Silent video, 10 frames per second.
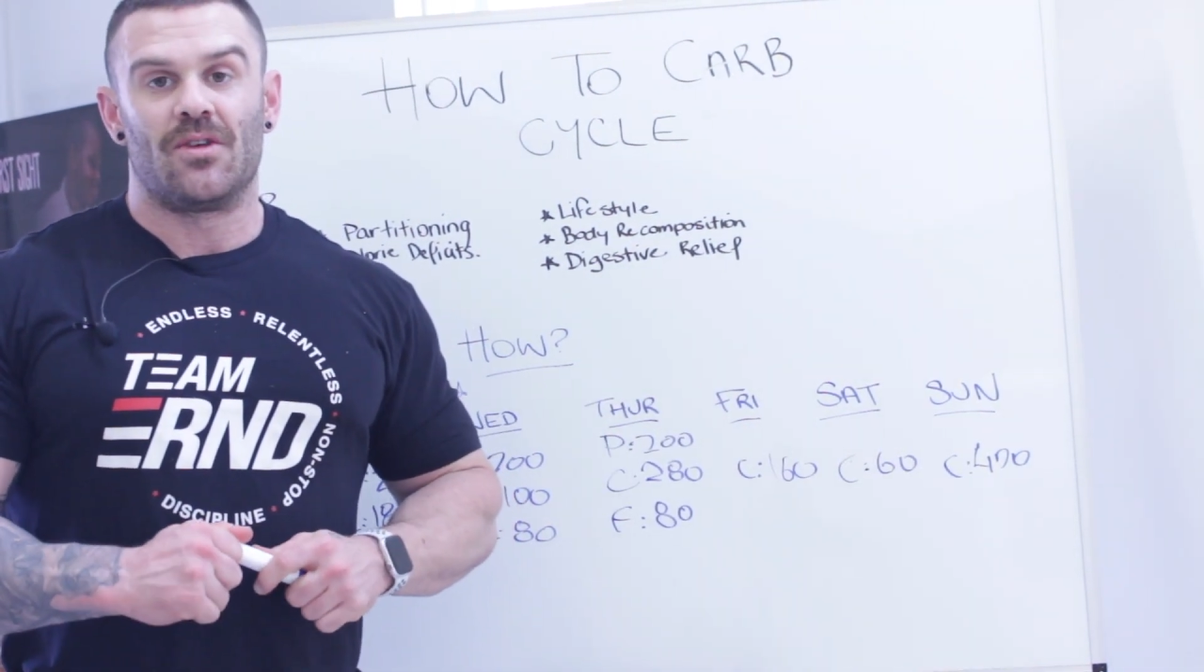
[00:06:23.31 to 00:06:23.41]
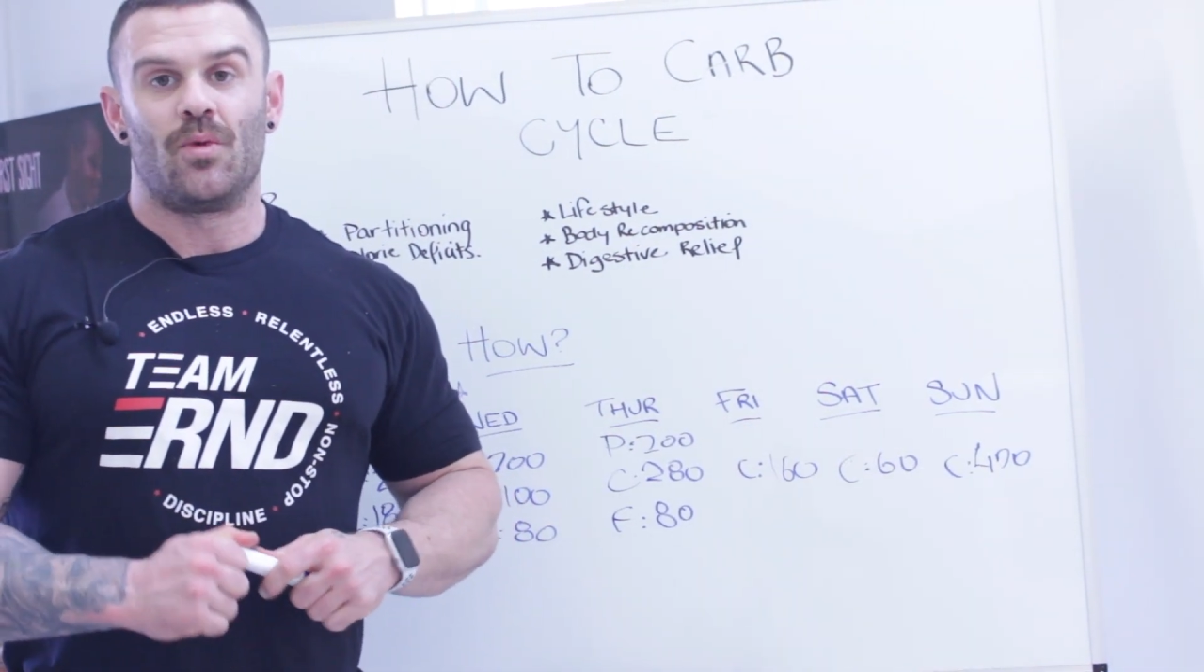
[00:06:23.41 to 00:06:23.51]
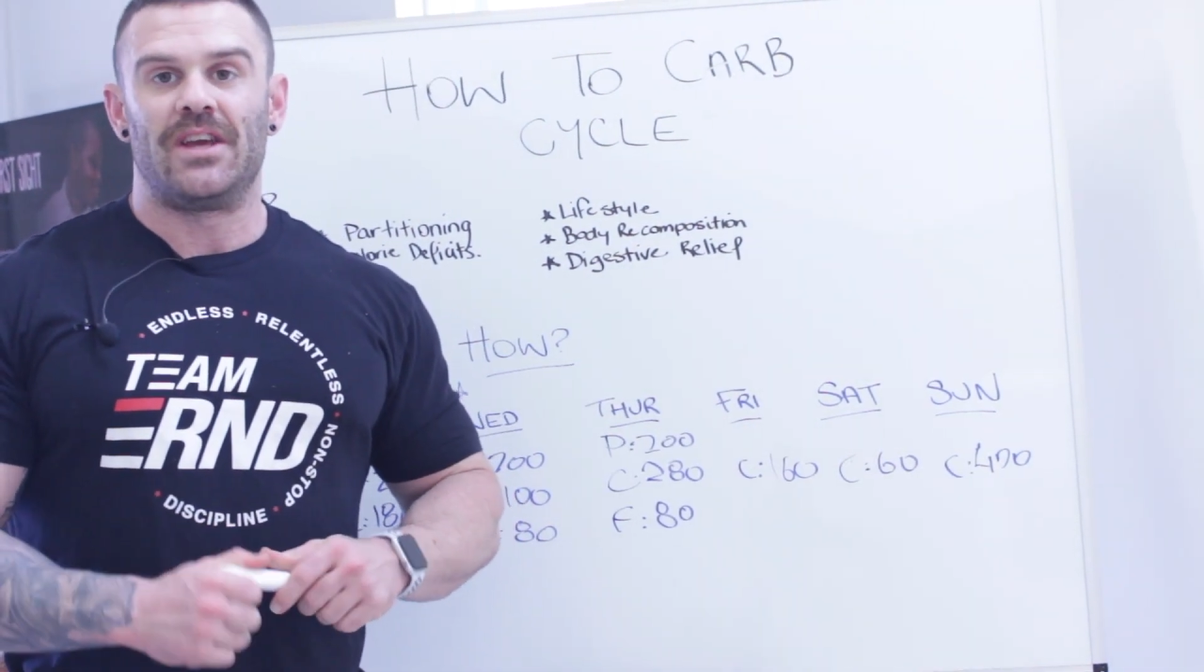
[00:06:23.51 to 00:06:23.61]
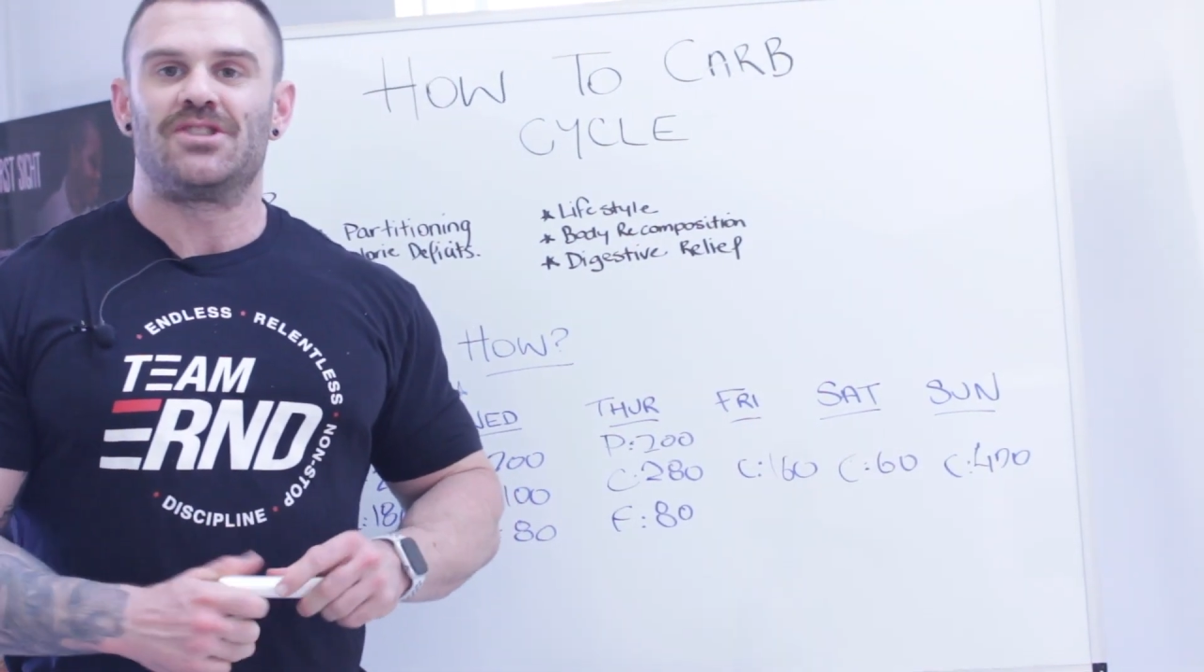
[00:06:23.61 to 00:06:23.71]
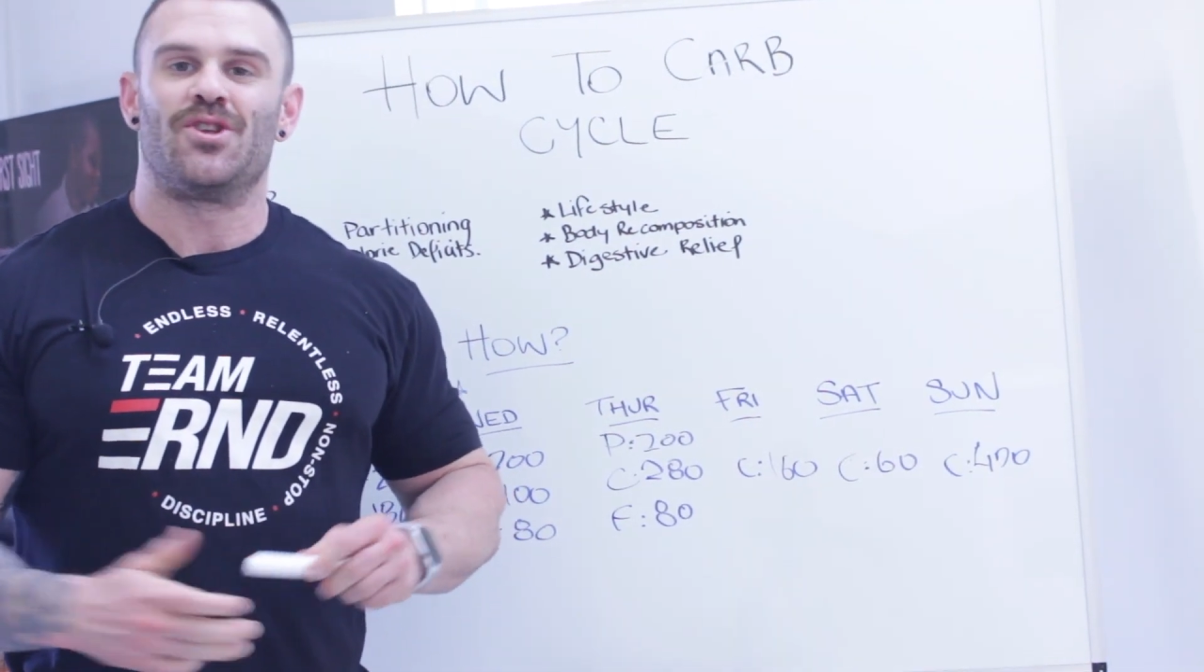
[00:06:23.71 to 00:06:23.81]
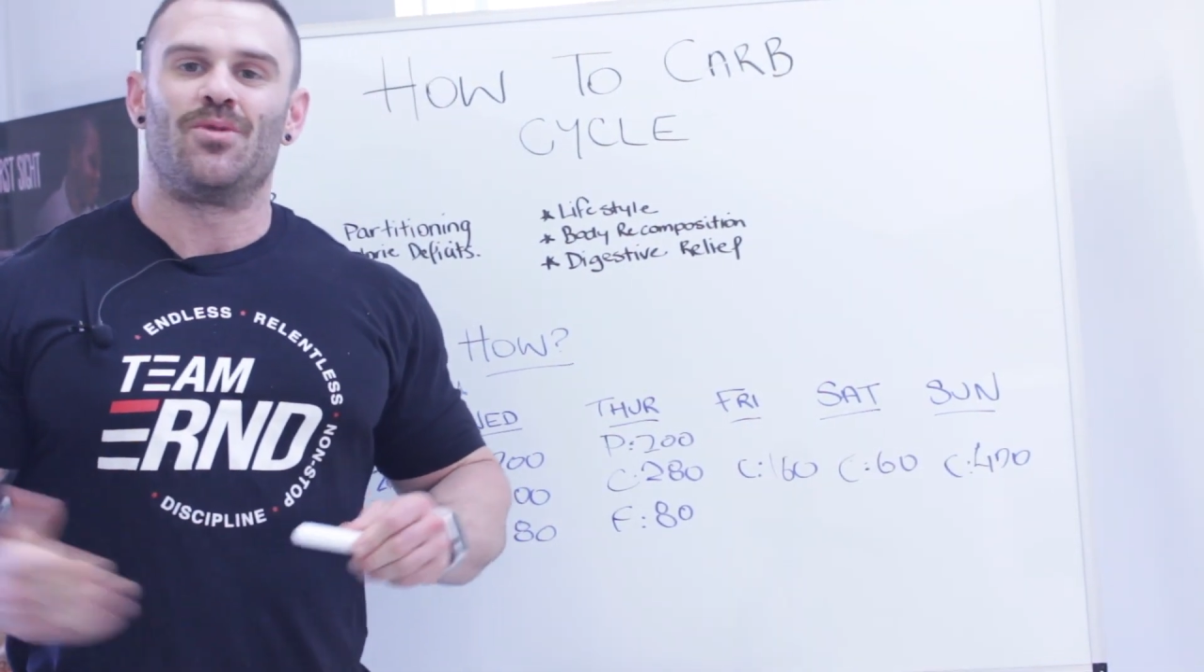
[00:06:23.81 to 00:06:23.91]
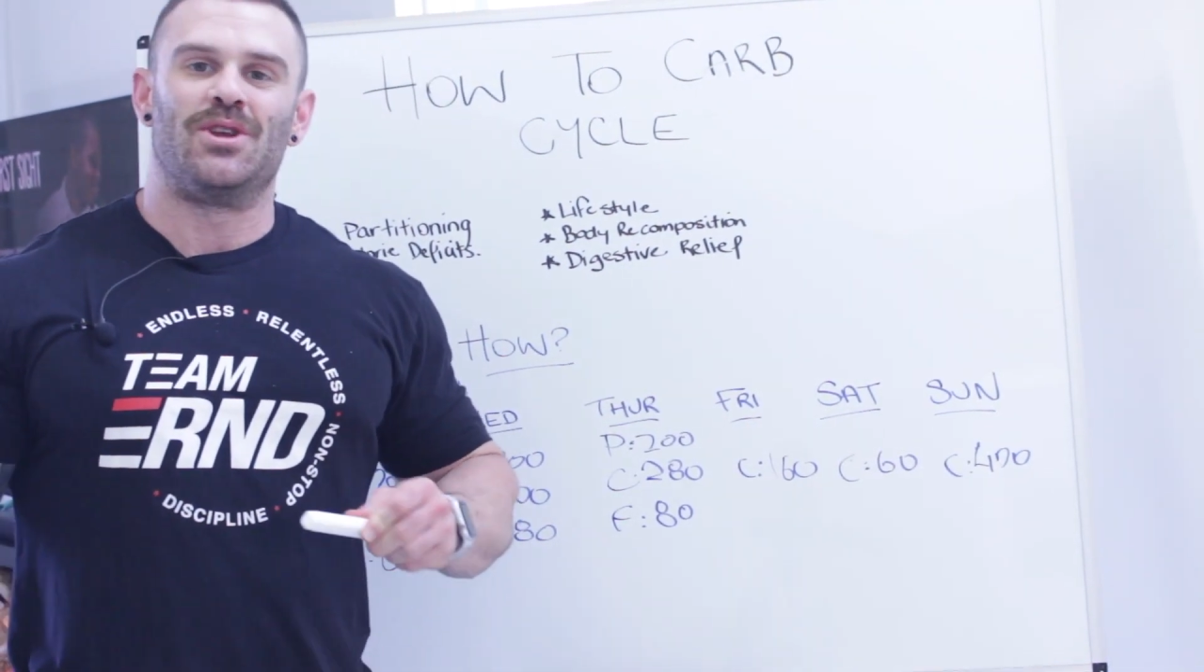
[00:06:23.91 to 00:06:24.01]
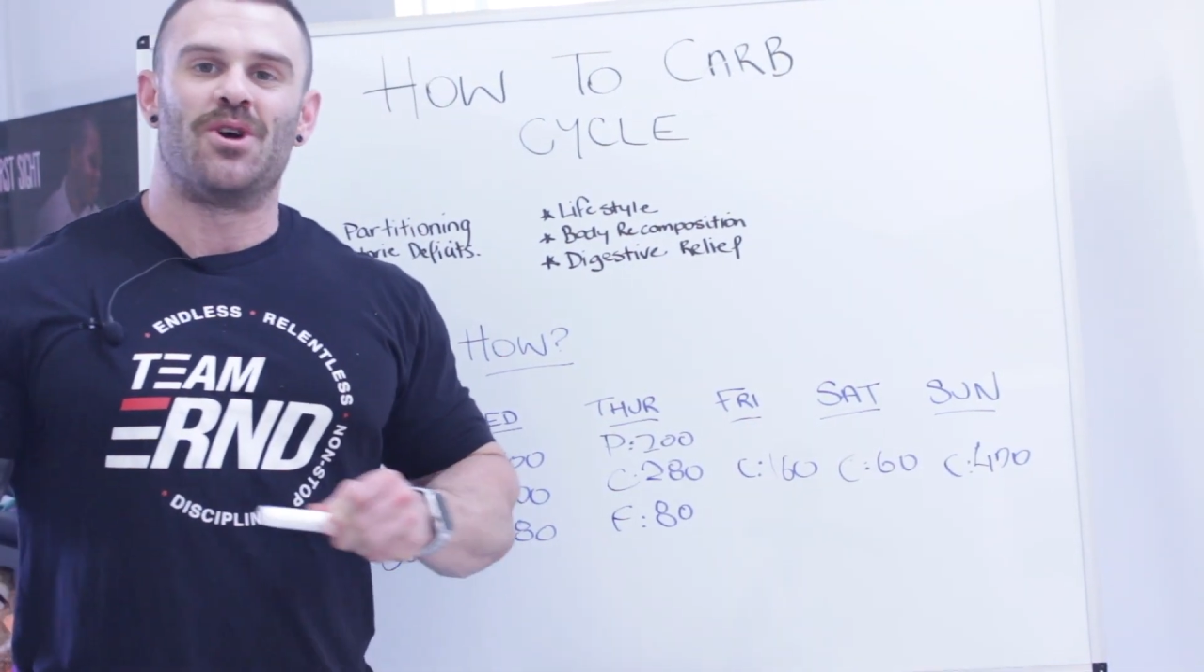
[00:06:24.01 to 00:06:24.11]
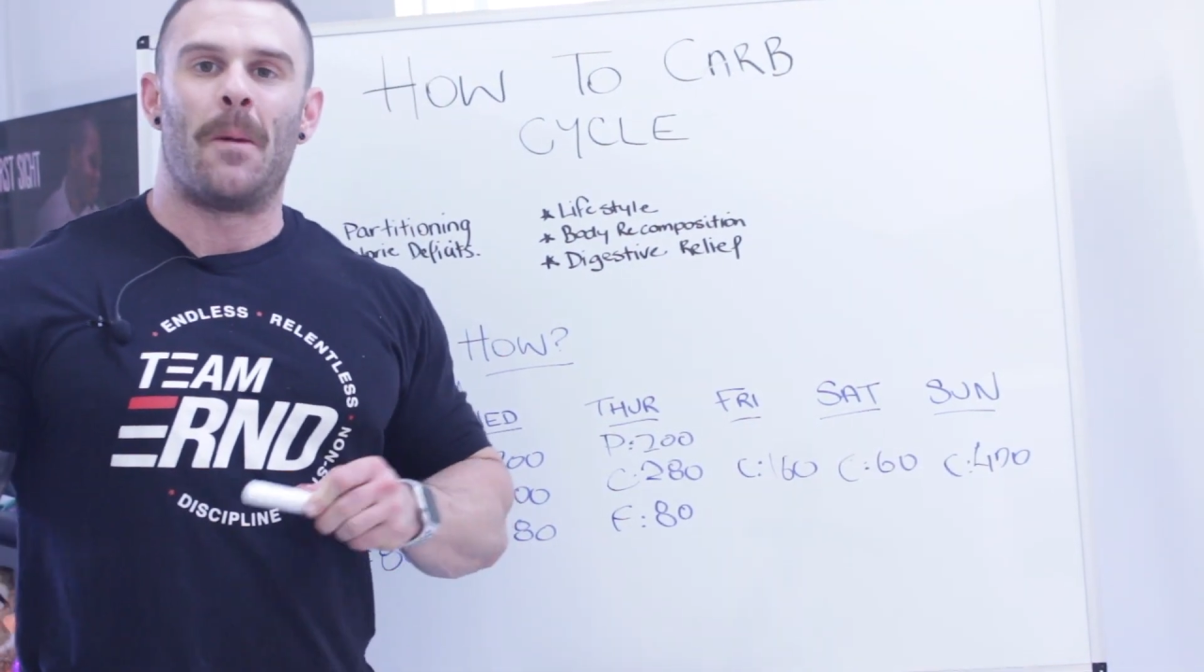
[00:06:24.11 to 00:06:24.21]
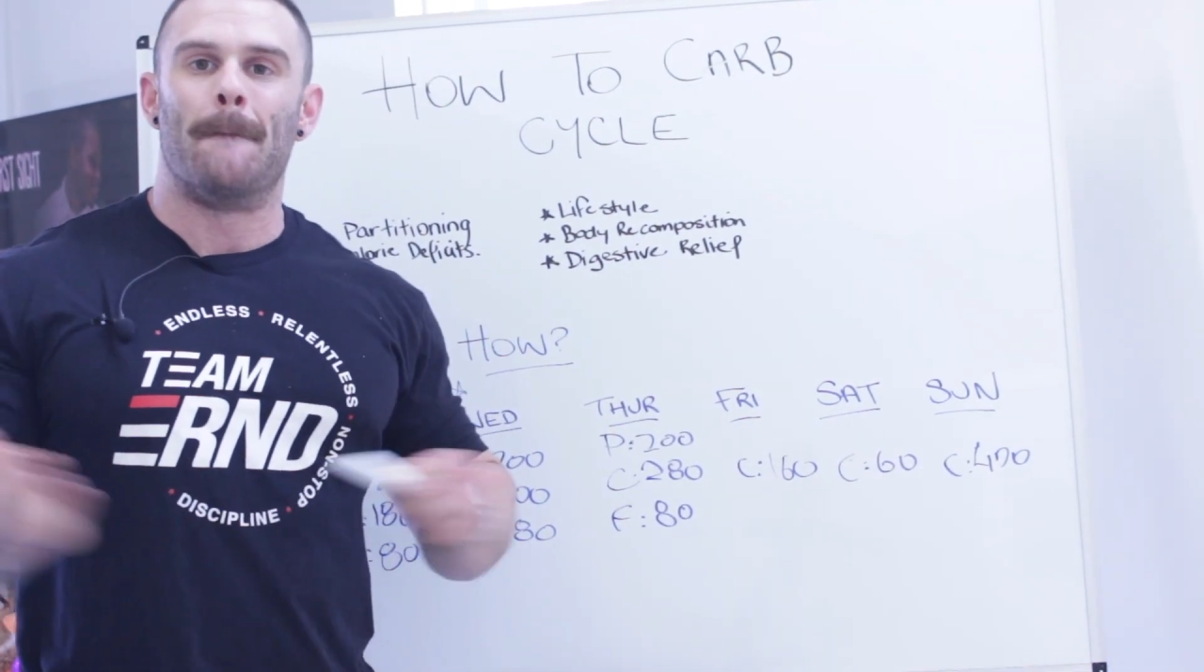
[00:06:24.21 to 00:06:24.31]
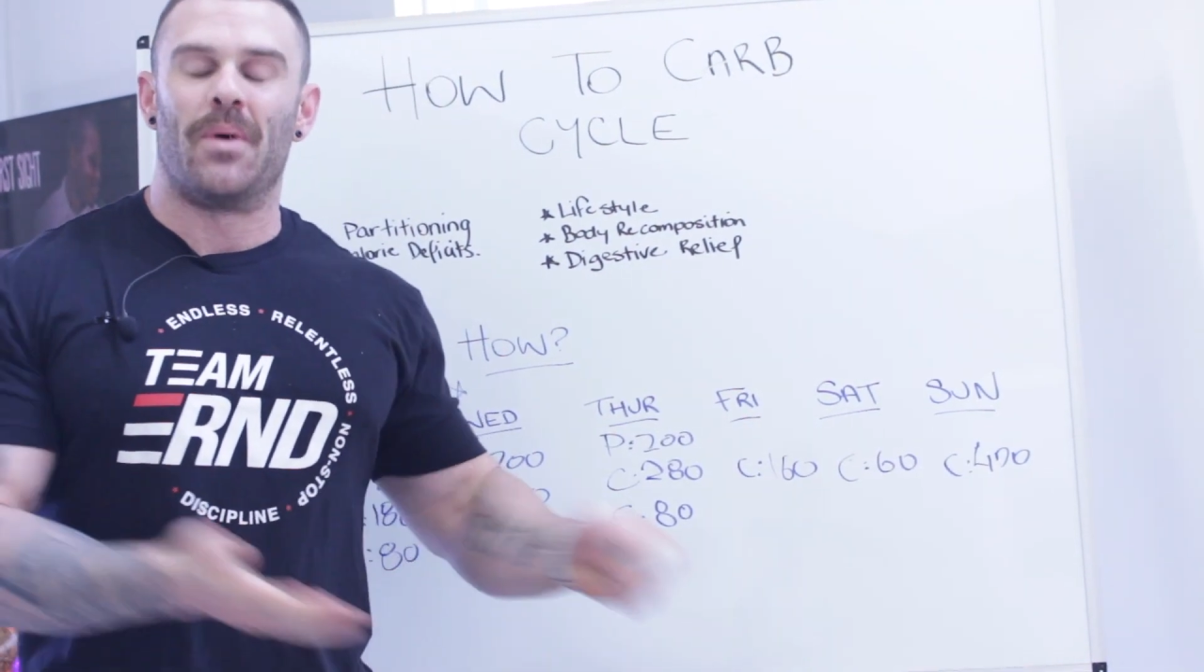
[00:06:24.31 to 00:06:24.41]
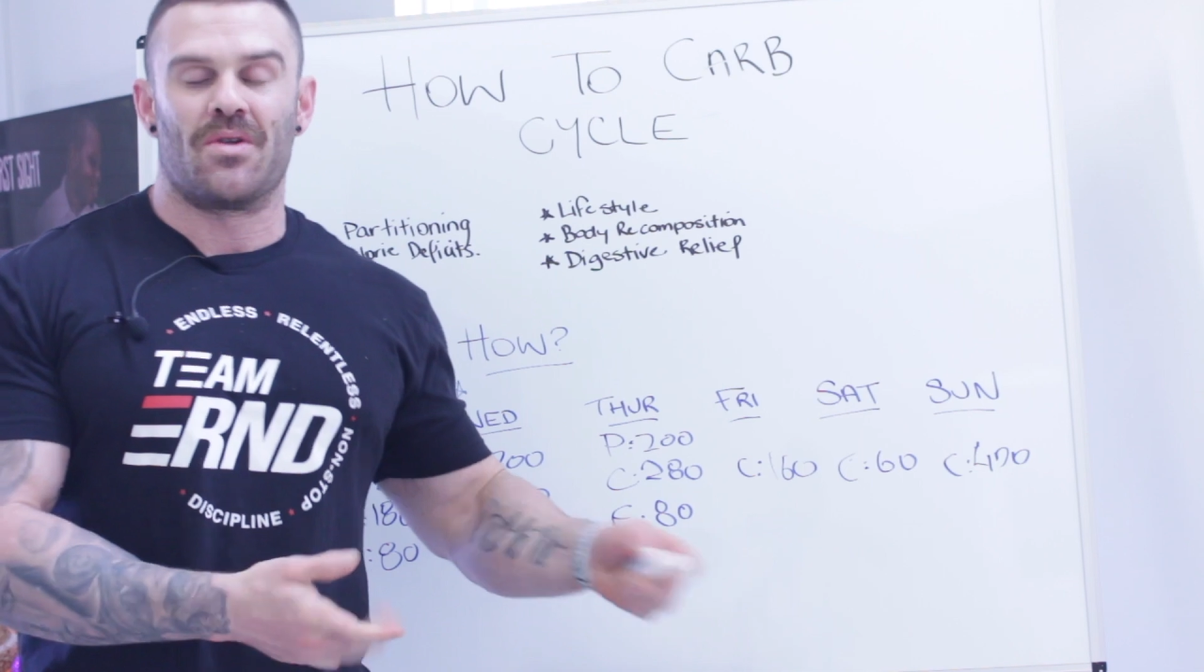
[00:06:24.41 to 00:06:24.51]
the week so that we don't